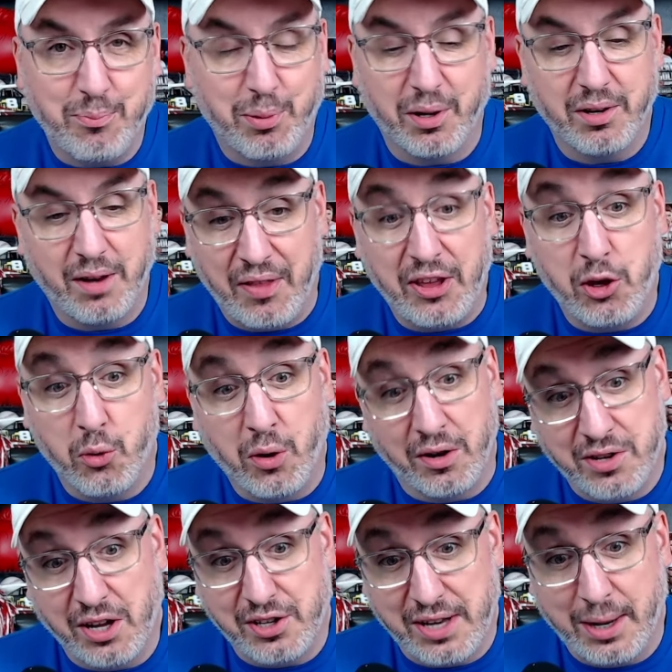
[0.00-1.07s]
But I think
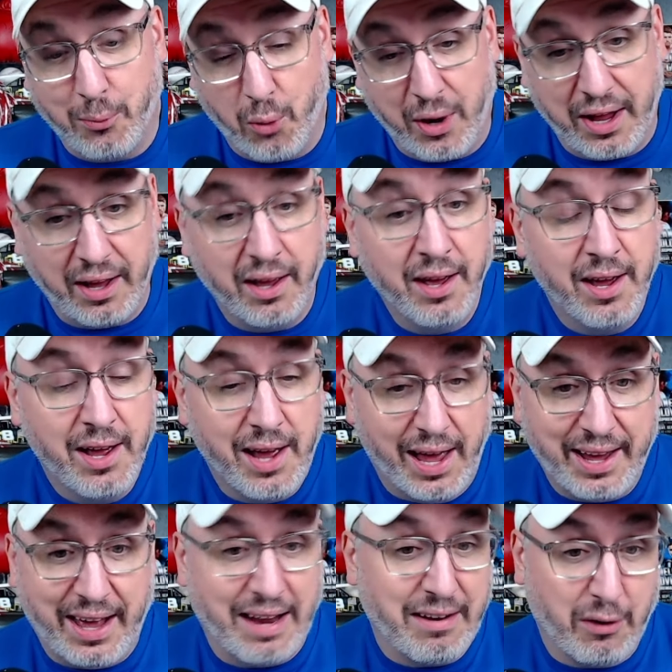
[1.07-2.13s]
UConn does end up winning
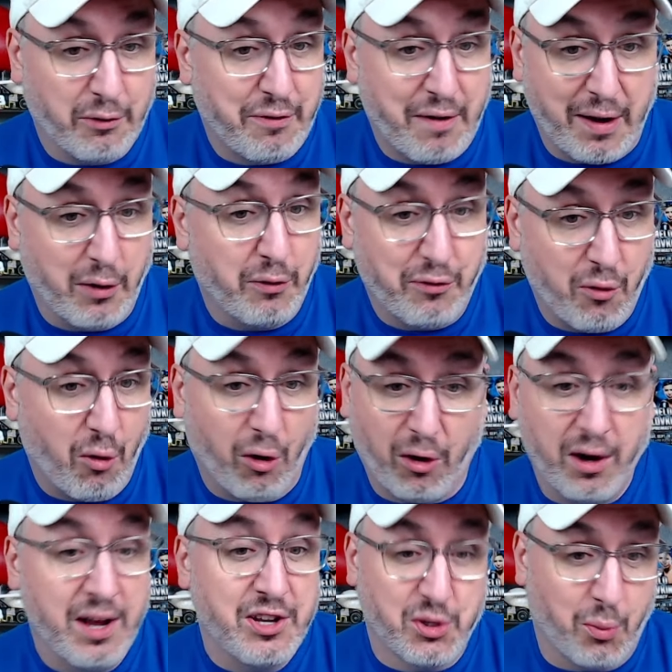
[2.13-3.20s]
and getting to the Final
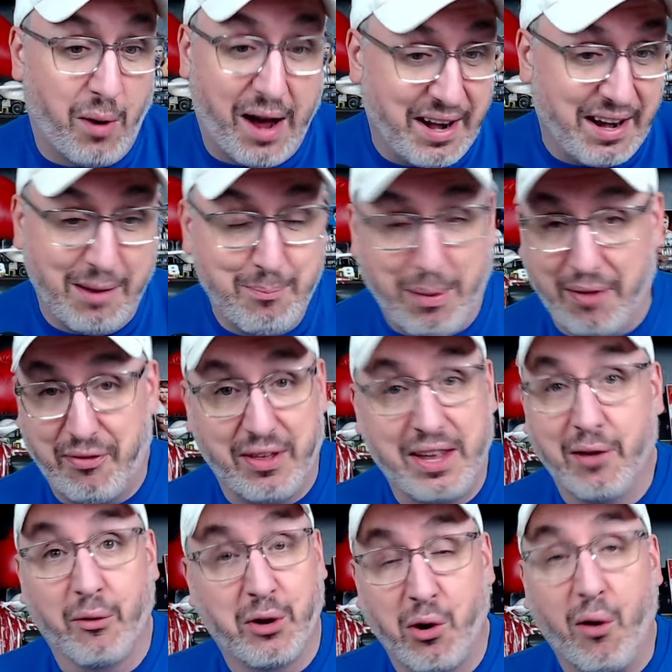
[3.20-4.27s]
Four. It's why I didn't bet
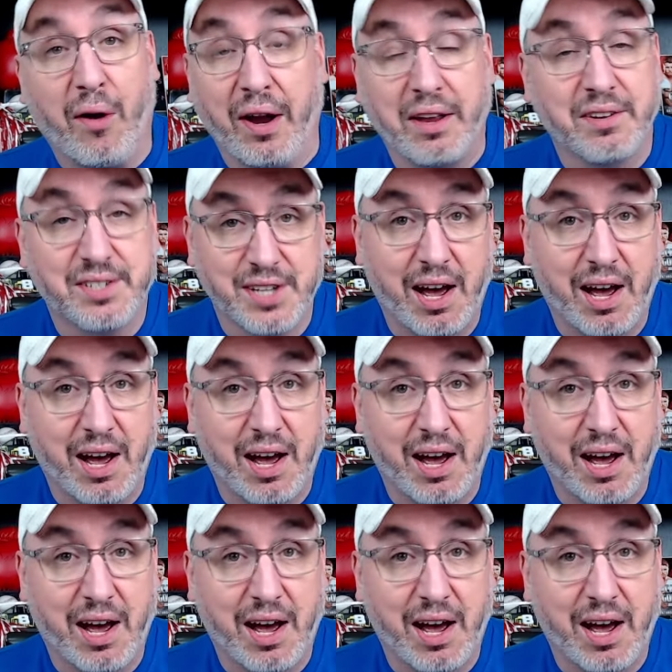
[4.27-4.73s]
the Illinois